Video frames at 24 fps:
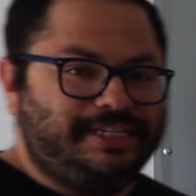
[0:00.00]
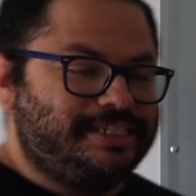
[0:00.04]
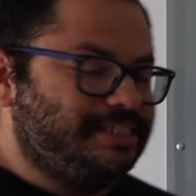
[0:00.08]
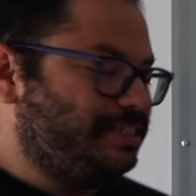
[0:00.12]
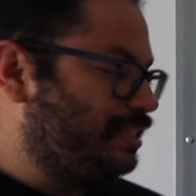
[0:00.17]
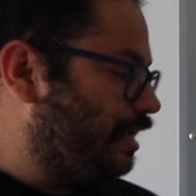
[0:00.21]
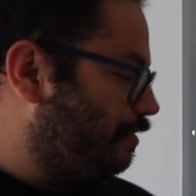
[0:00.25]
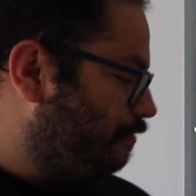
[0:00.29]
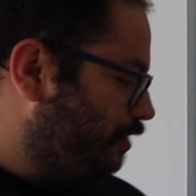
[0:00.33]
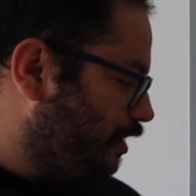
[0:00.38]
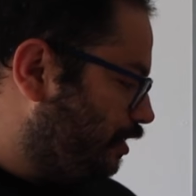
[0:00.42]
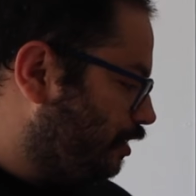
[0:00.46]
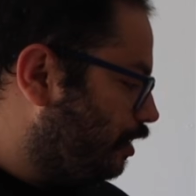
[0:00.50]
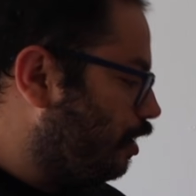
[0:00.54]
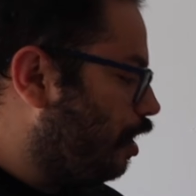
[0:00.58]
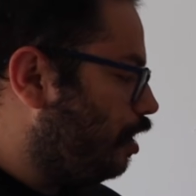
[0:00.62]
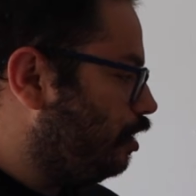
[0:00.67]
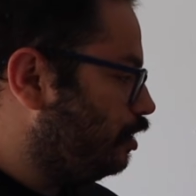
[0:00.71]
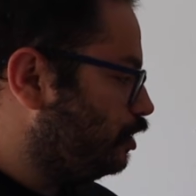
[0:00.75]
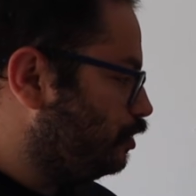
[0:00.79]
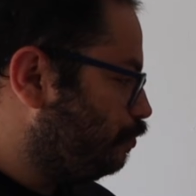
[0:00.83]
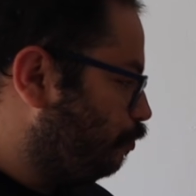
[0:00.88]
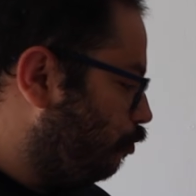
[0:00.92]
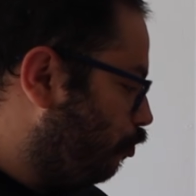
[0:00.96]

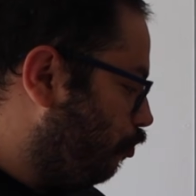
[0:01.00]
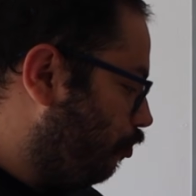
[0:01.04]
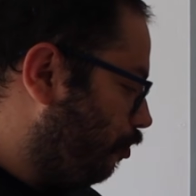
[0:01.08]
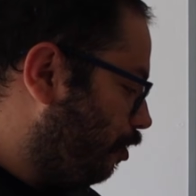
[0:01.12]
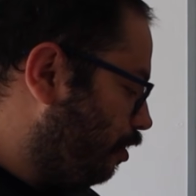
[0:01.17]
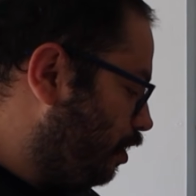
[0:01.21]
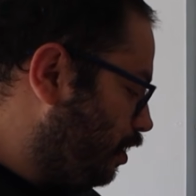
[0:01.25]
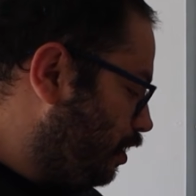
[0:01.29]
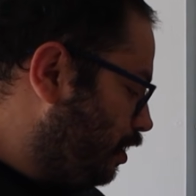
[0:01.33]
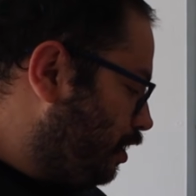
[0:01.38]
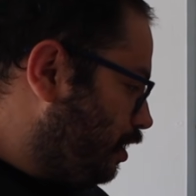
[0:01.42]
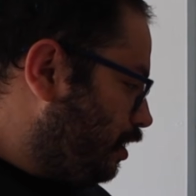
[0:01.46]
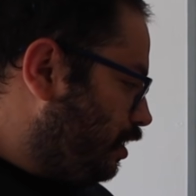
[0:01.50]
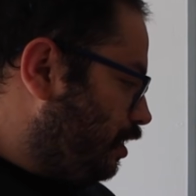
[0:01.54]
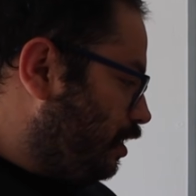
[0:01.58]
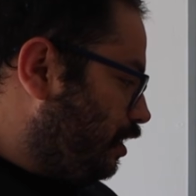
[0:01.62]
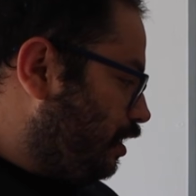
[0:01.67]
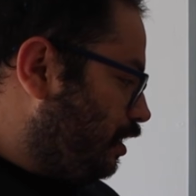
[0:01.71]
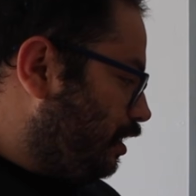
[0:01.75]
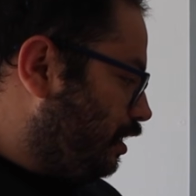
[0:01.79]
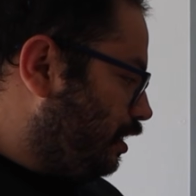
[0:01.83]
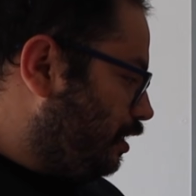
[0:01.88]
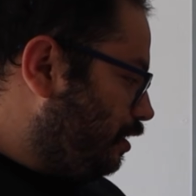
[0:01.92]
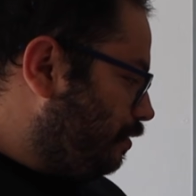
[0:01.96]
$70 more,
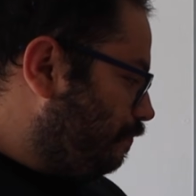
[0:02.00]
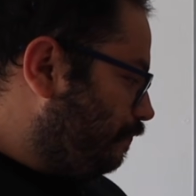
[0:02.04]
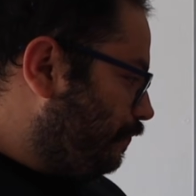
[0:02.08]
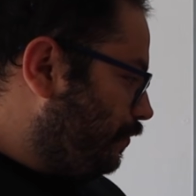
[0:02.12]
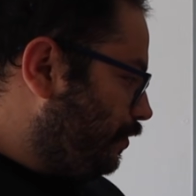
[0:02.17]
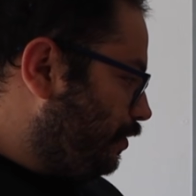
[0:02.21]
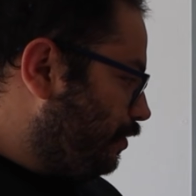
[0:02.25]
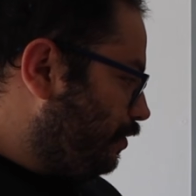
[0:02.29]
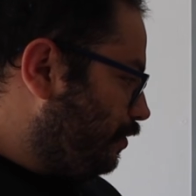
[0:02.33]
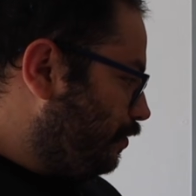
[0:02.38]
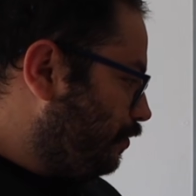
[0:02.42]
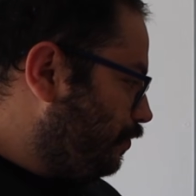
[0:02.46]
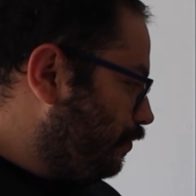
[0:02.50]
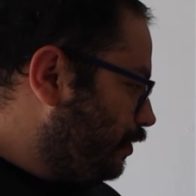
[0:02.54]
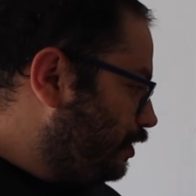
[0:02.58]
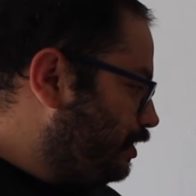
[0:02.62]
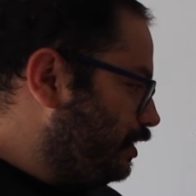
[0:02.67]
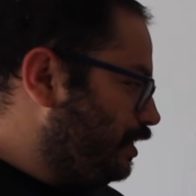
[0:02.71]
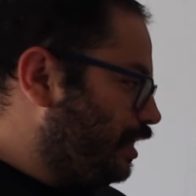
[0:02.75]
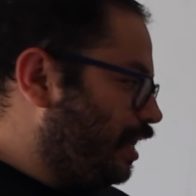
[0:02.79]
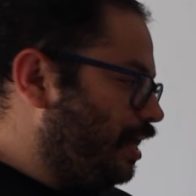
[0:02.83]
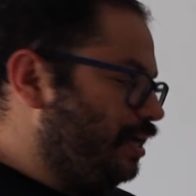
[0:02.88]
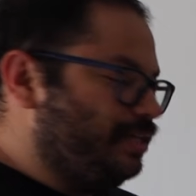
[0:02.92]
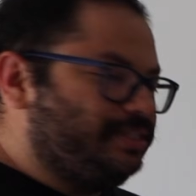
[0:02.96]
which
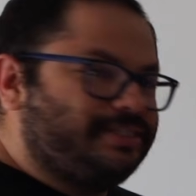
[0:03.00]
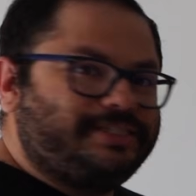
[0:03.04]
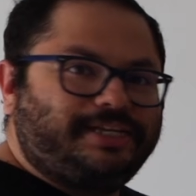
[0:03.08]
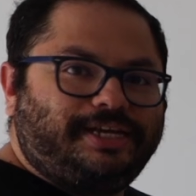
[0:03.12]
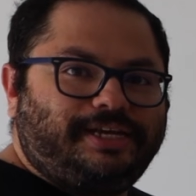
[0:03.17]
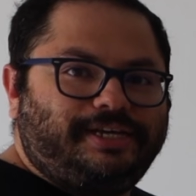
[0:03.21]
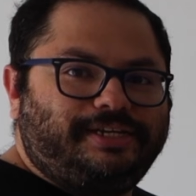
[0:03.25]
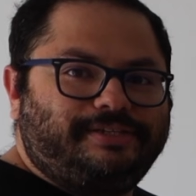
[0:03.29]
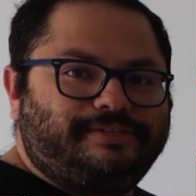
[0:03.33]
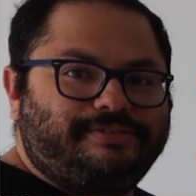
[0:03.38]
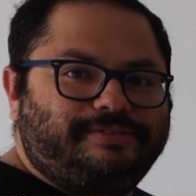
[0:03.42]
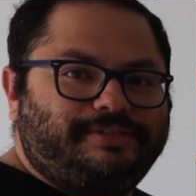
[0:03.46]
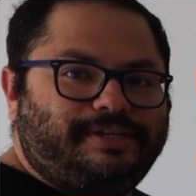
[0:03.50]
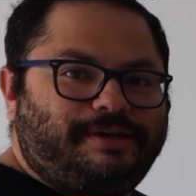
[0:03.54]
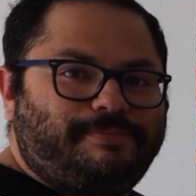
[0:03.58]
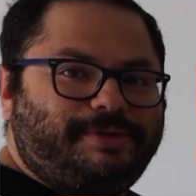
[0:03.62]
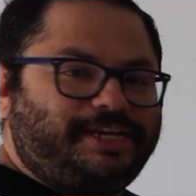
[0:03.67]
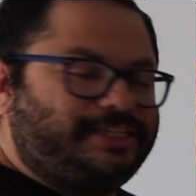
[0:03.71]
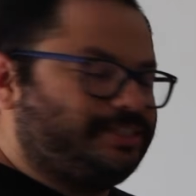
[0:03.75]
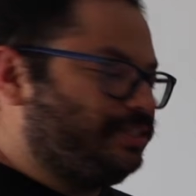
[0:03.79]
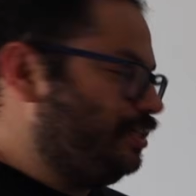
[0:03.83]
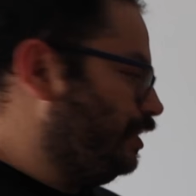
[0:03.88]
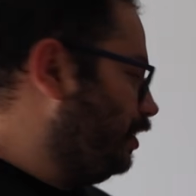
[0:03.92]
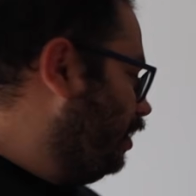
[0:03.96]
in hindsight, I'm actually